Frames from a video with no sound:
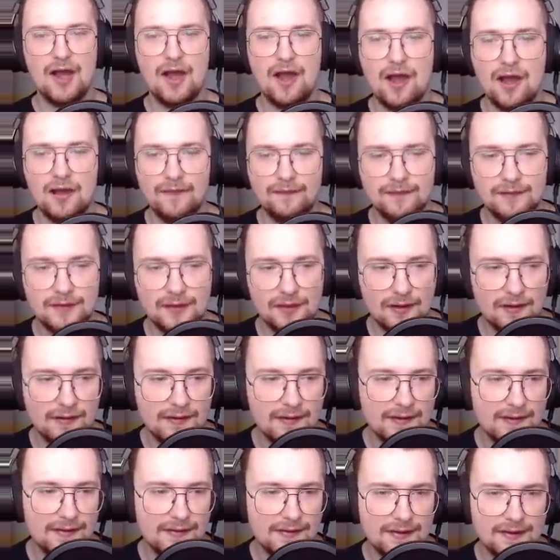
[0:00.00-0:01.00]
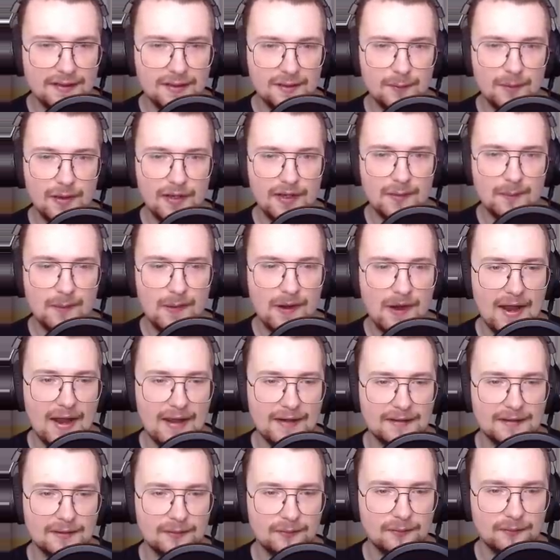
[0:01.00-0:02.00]
after this many
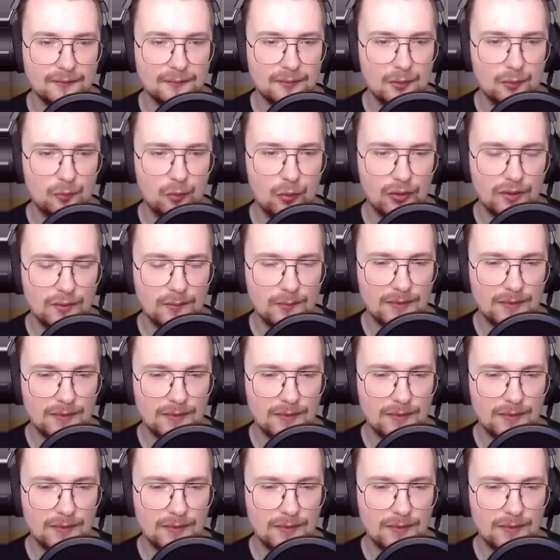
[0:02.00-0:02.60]
packs, we wouldn't